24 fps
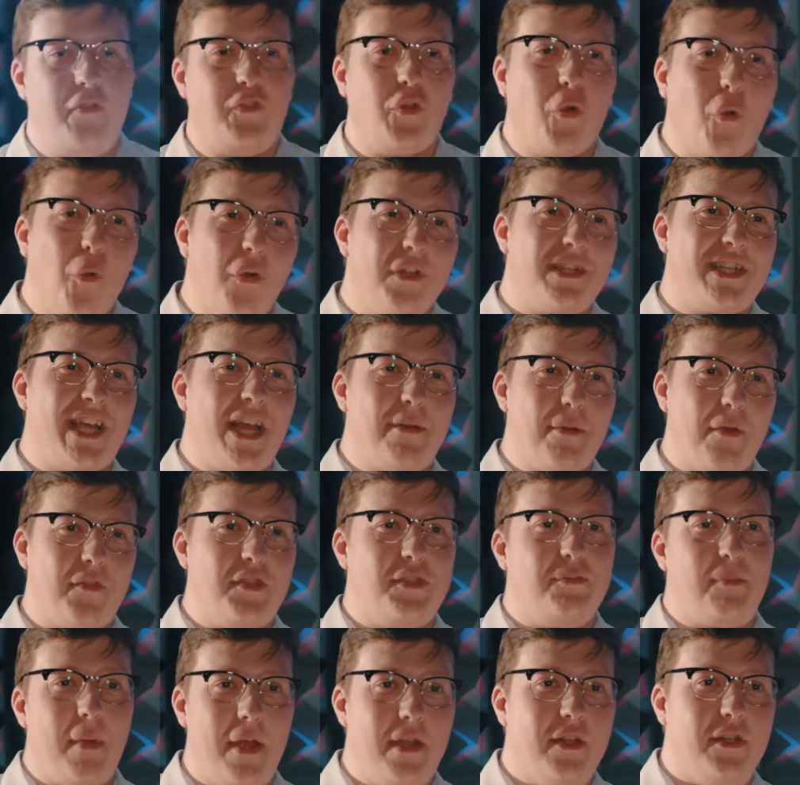after all the time I've
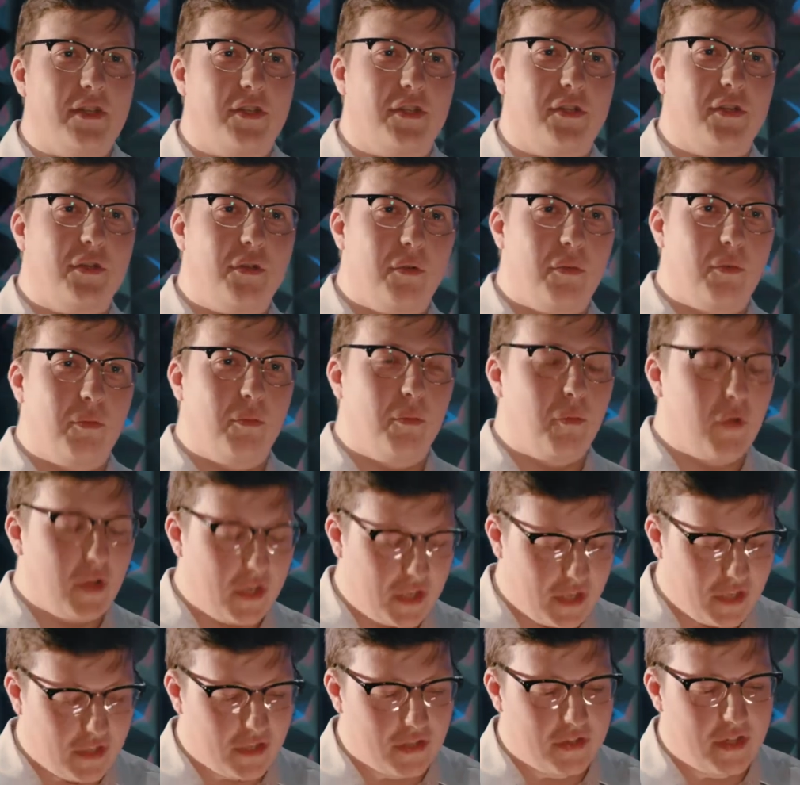spent
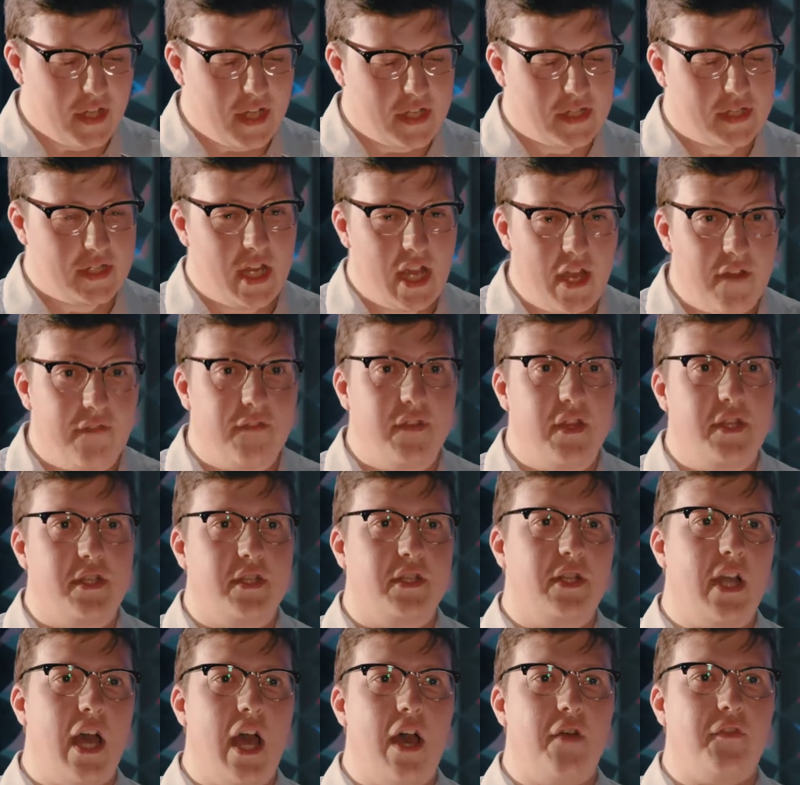working on this, if this
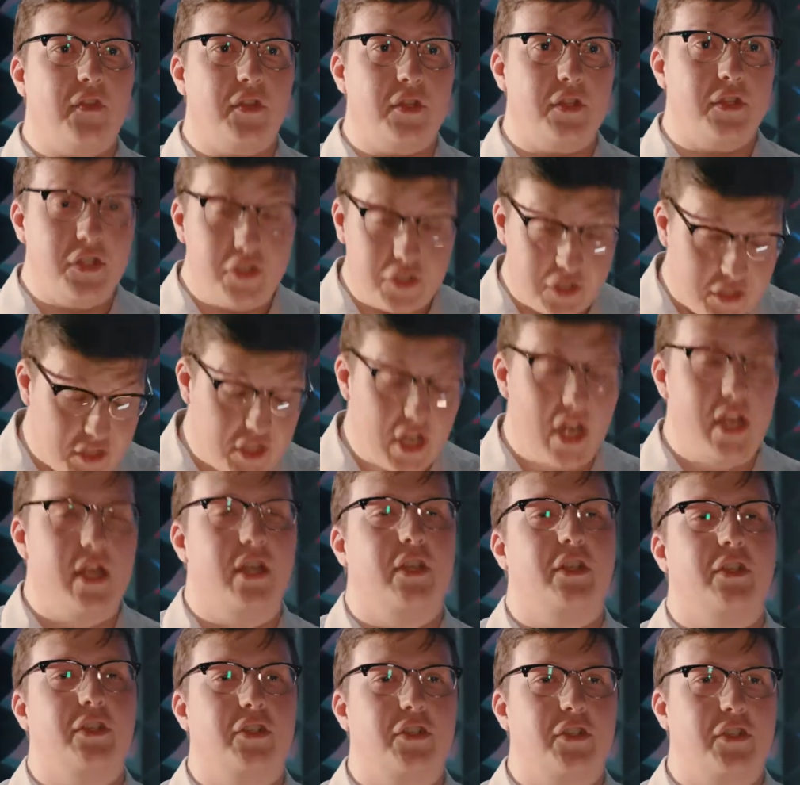can have a
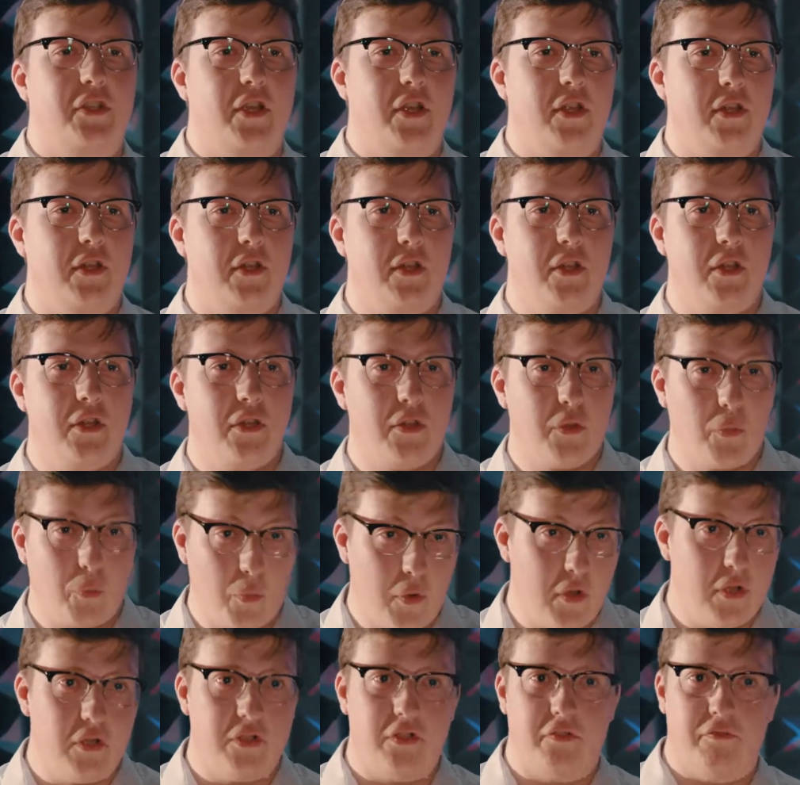change in the
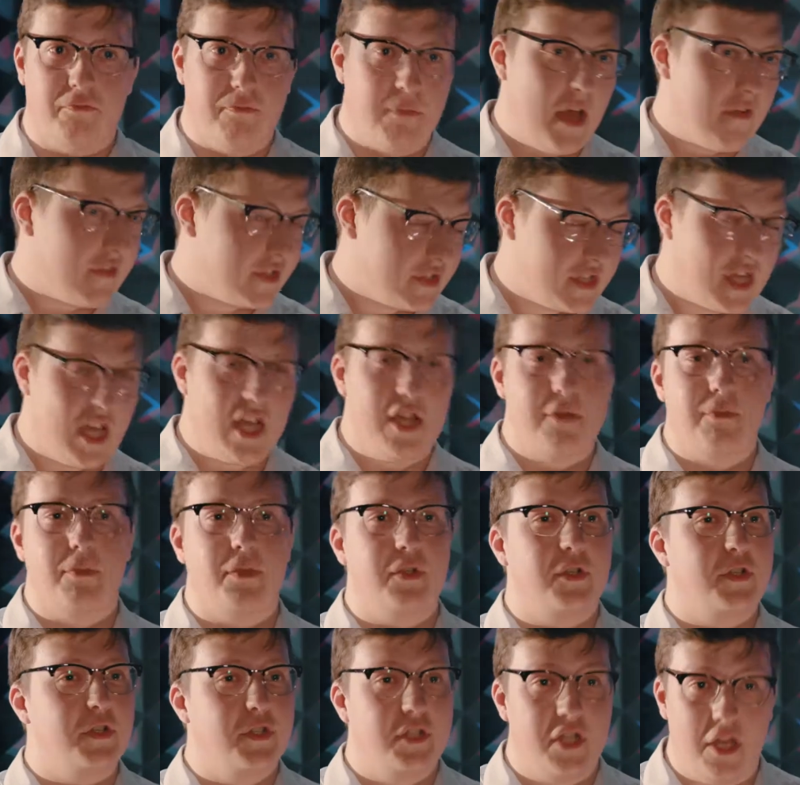world of maritime
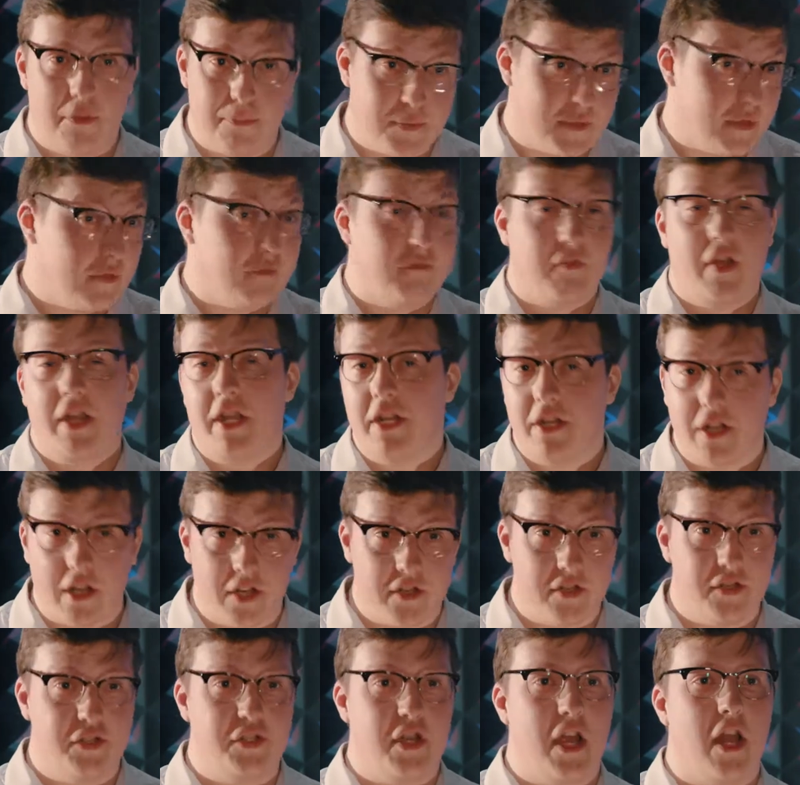and ships and radar
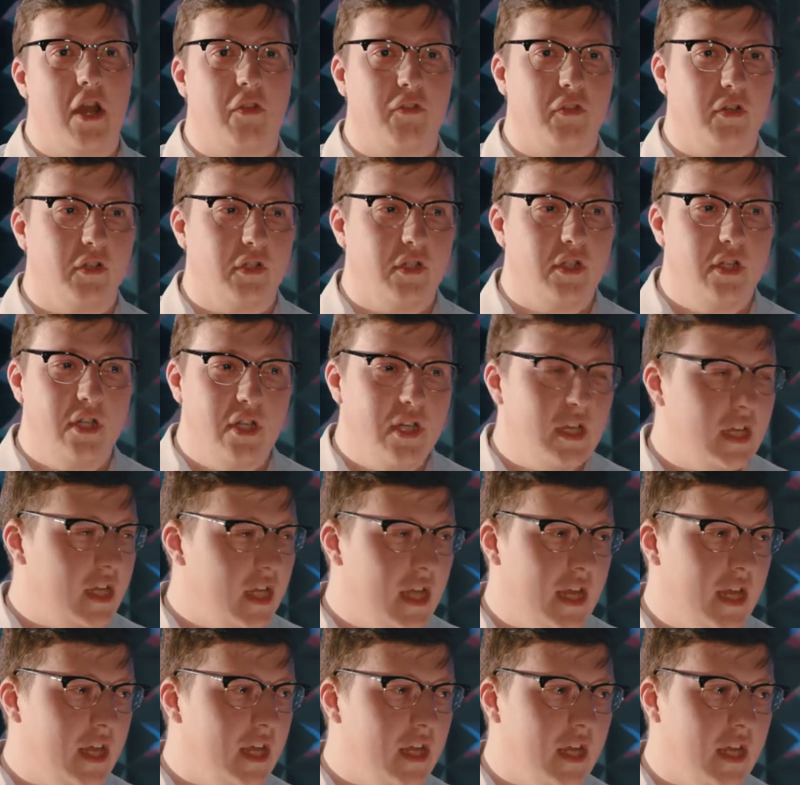in general,
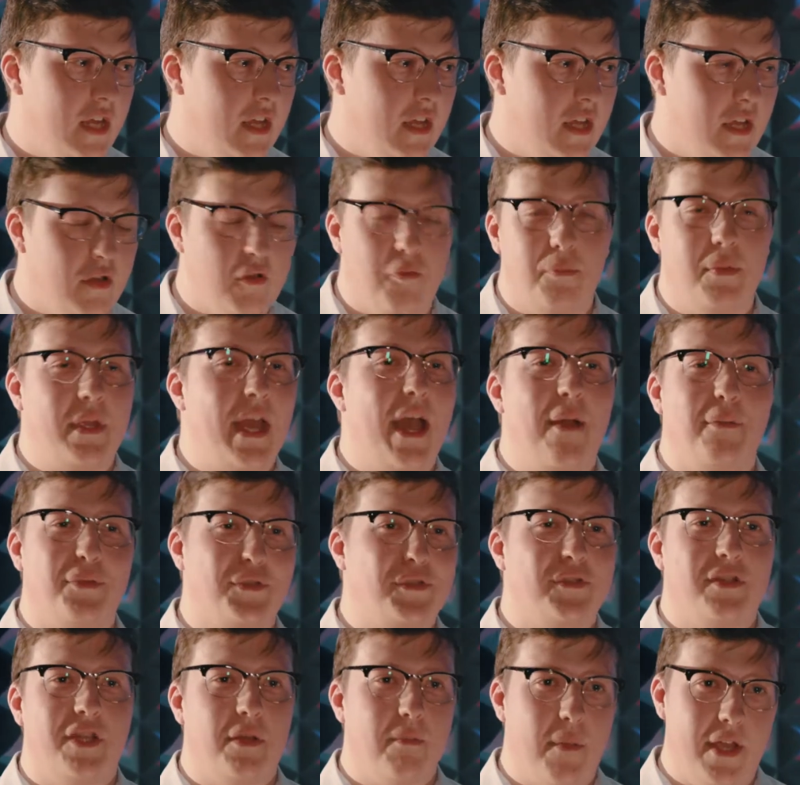it would be
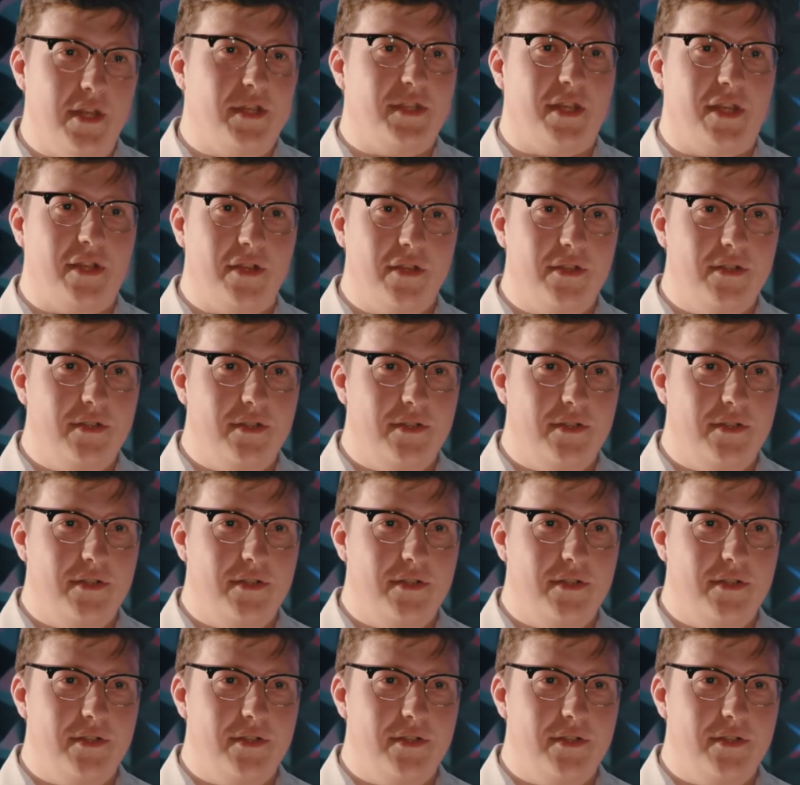absolutely amazing.